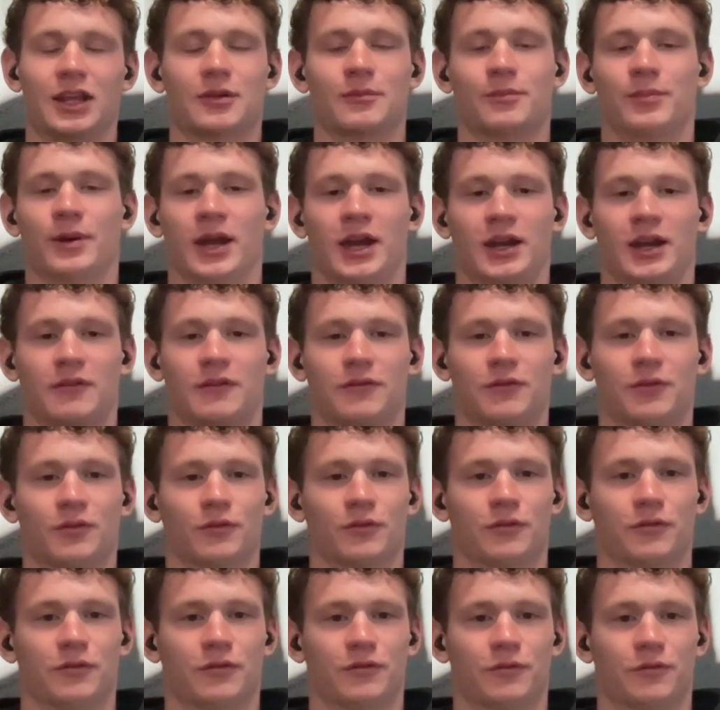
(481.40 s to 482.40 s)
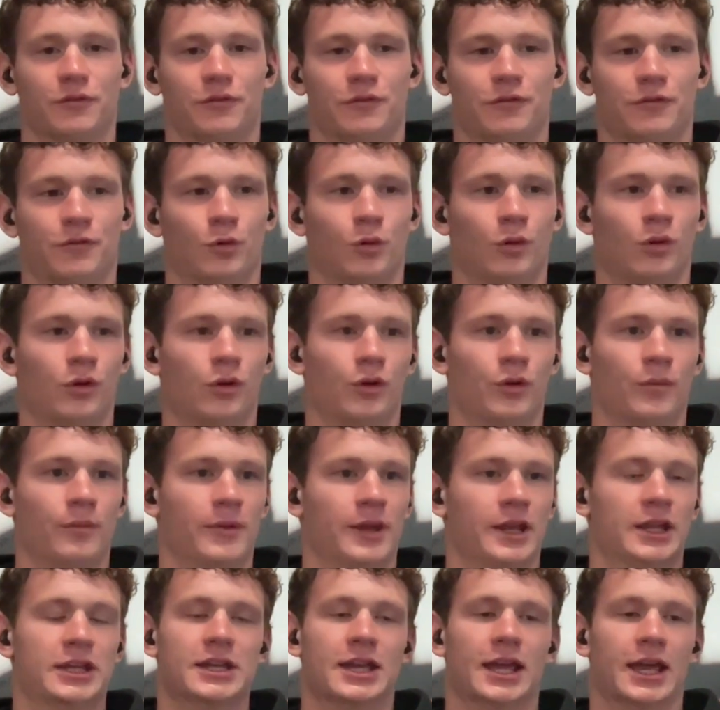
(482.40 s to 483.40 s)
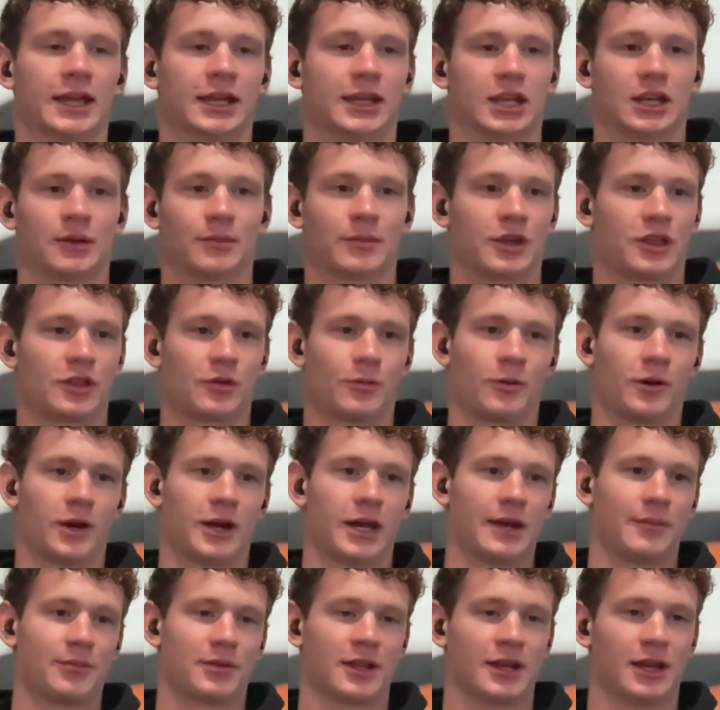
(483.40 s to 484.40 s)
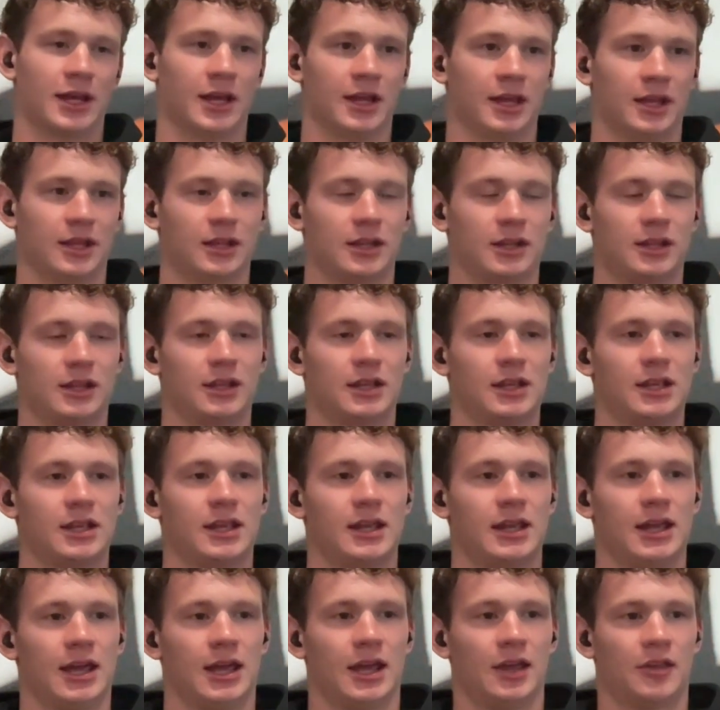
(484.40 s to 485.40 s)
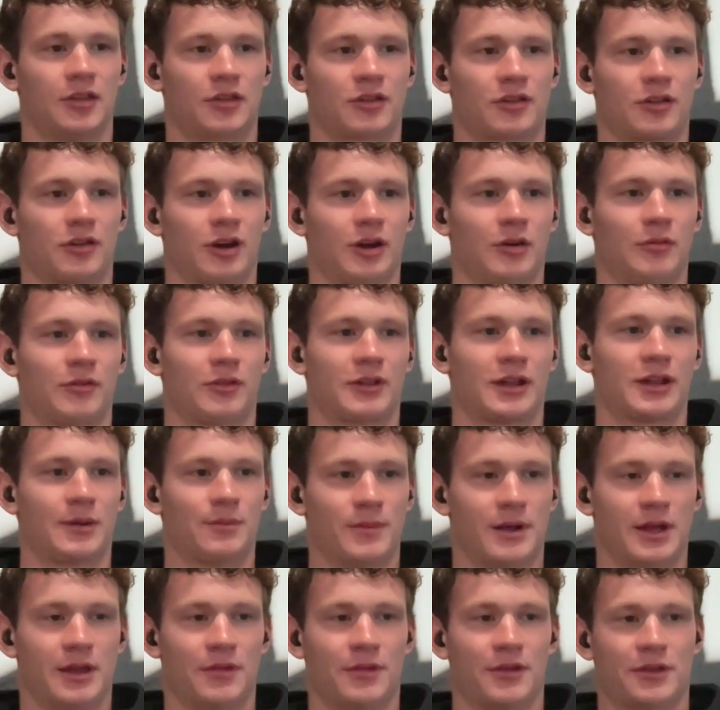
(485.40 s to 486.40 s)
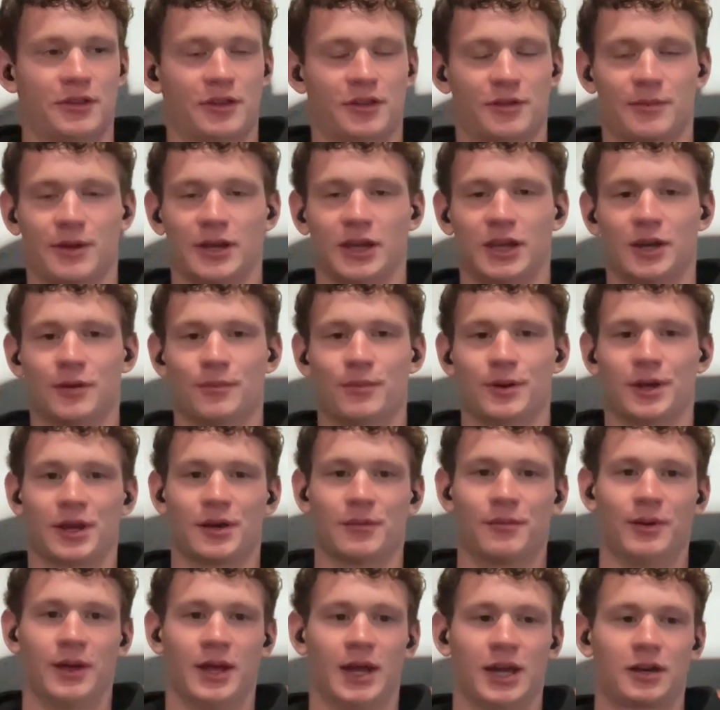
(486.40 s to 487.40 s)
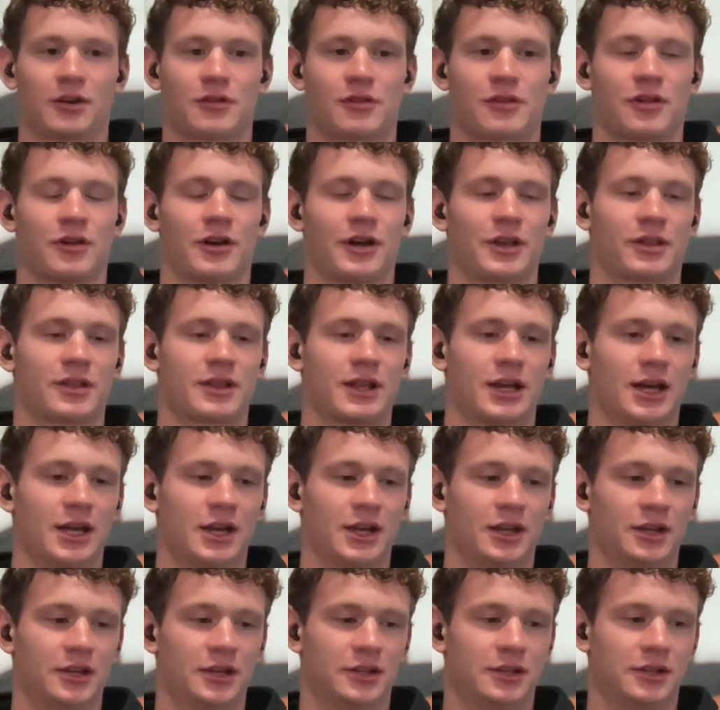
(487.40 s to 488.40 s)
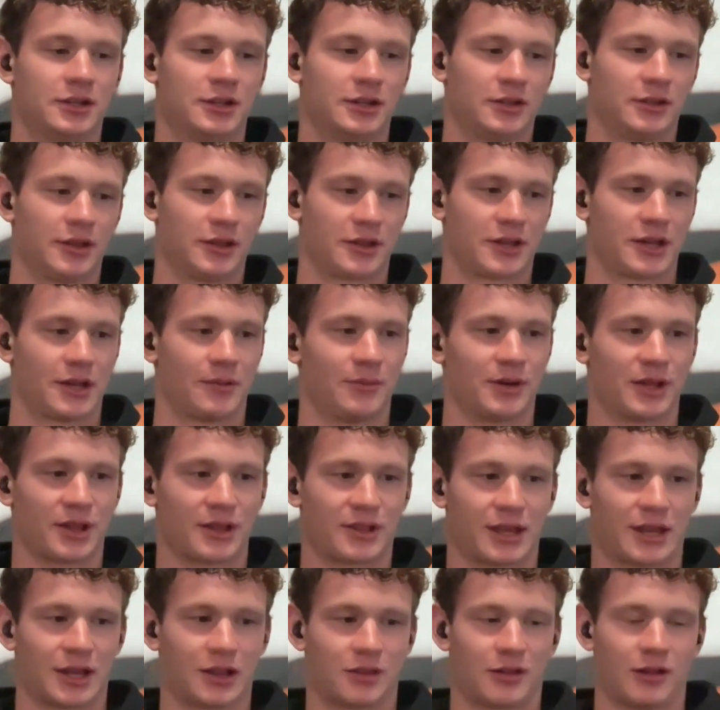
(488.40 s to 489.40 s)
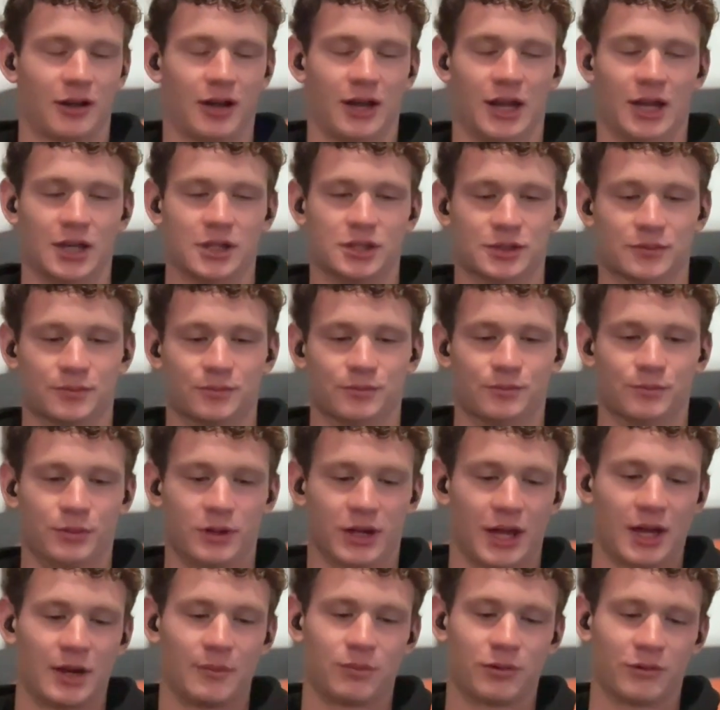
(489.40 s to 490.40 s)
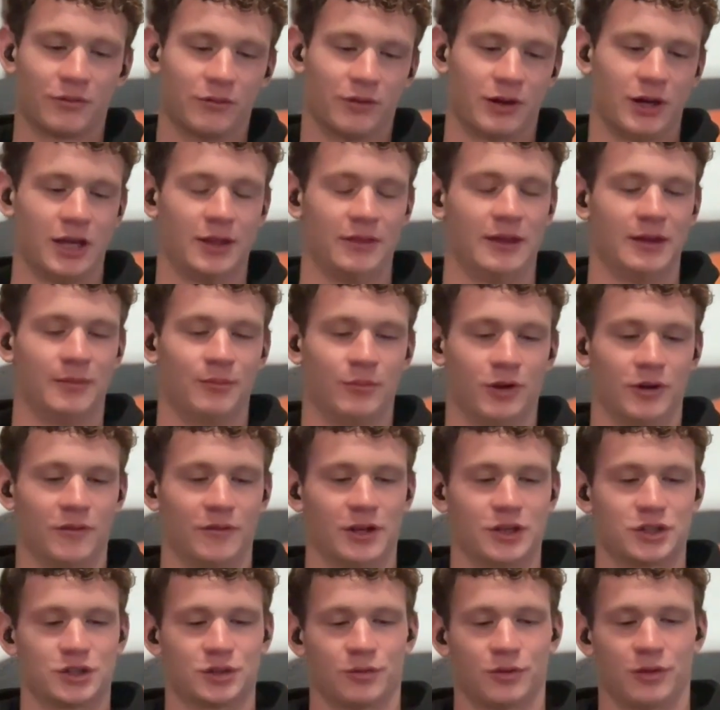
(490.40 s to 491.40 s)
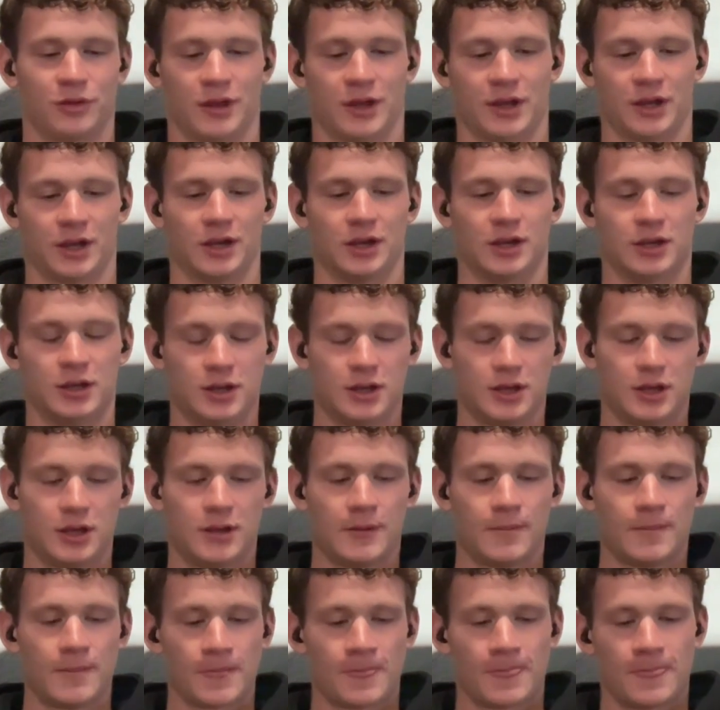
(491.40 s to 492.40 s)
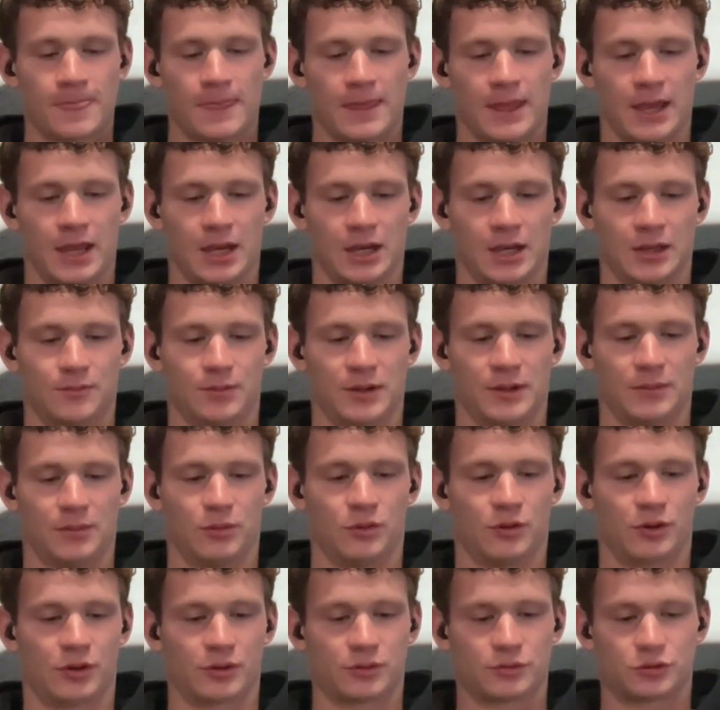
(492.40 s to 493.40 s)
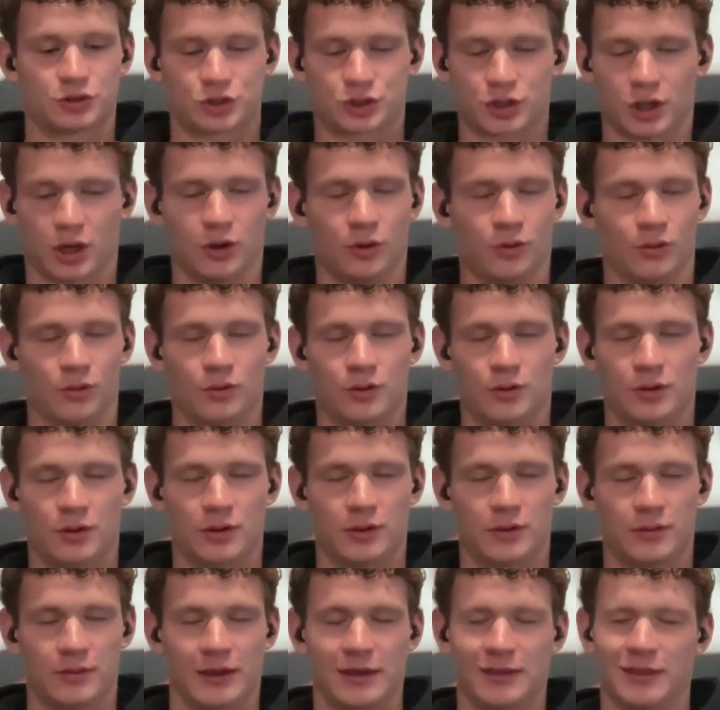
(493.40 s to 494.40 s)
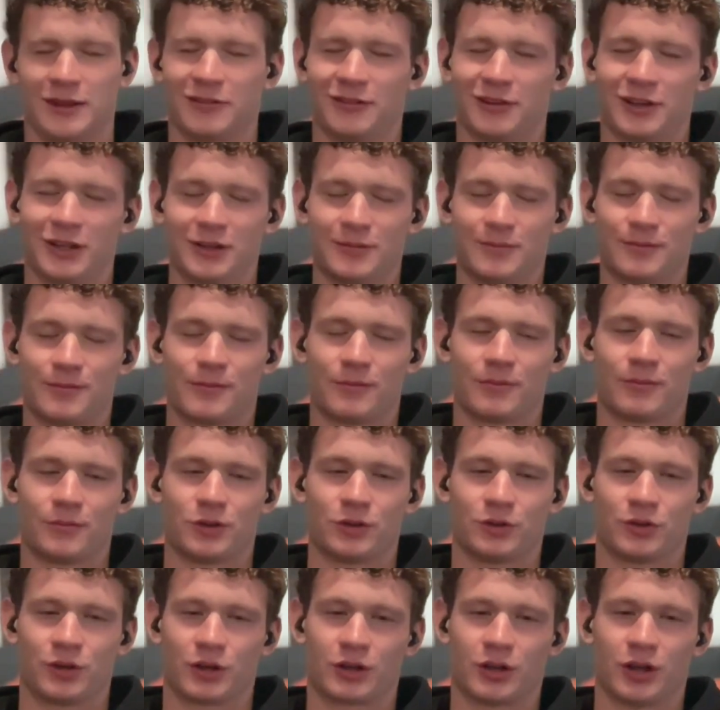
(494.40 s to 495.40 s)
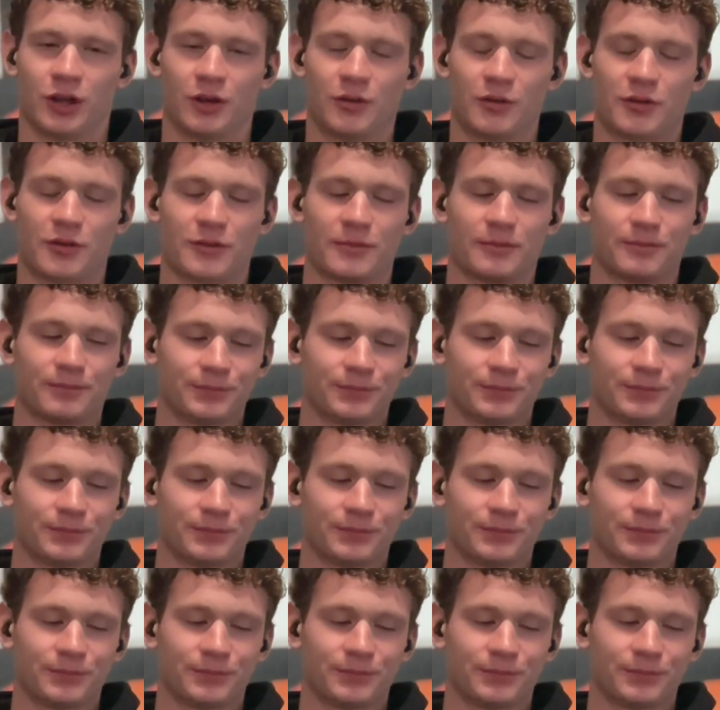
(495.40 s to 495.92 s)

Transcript: impactful for me and getting me to where I am today. And so I was like, man, this is making a big impact. So I started this company, State Attire, to kind of provide that motivational thing and let people show that they're in it, doing clothes.